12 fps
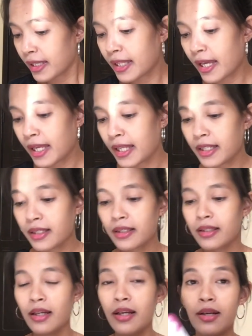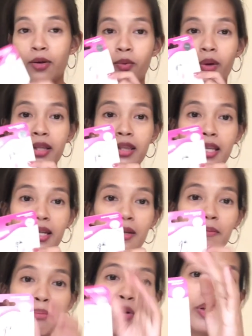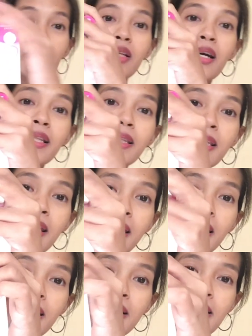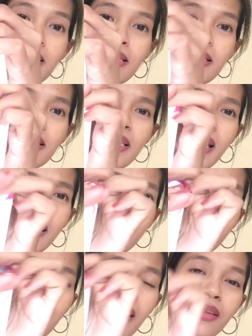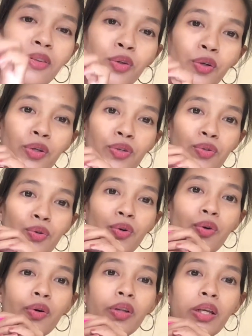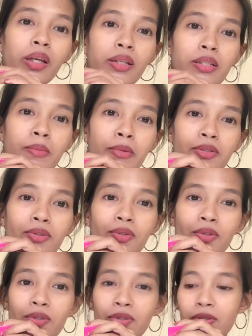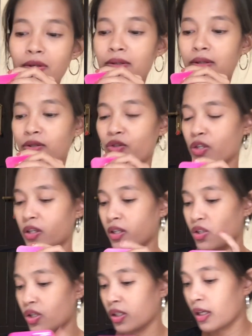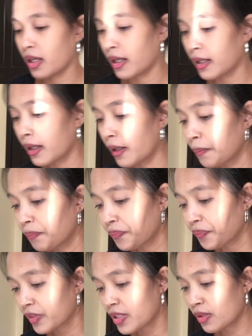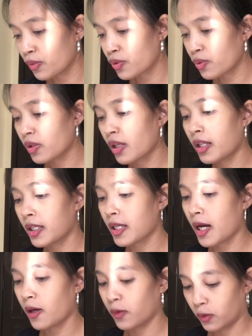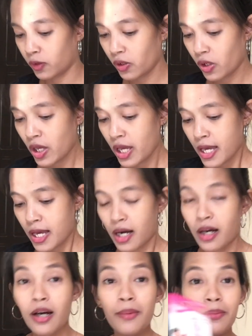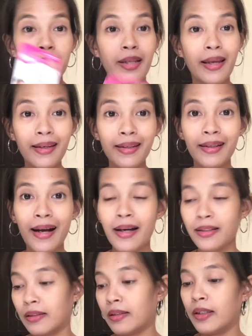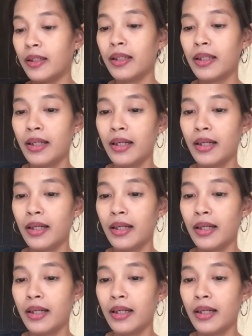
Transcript: Then, one thing important is nail cutter. Sorry, si Mr. Sun. Nandyan na siya talaga. Sinusundan na niya ako. Nail cutter,